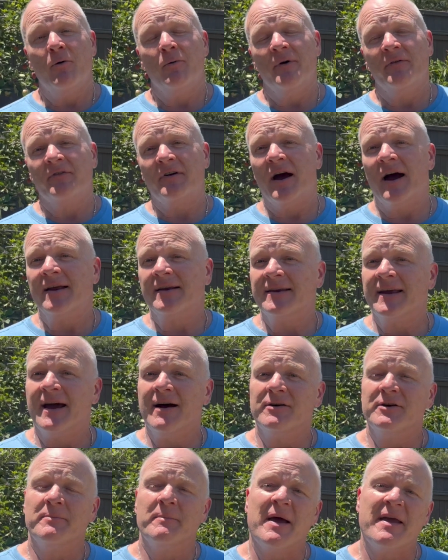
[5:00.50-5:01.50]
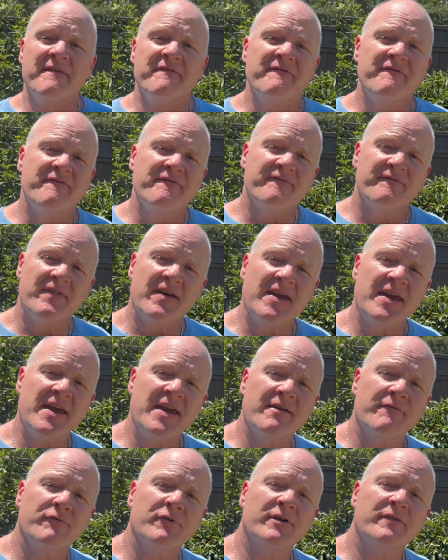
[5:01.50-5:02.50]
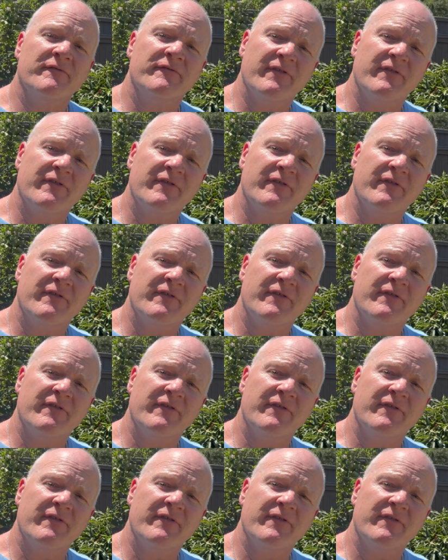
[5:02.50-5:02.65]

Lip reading: we've got down to my favorite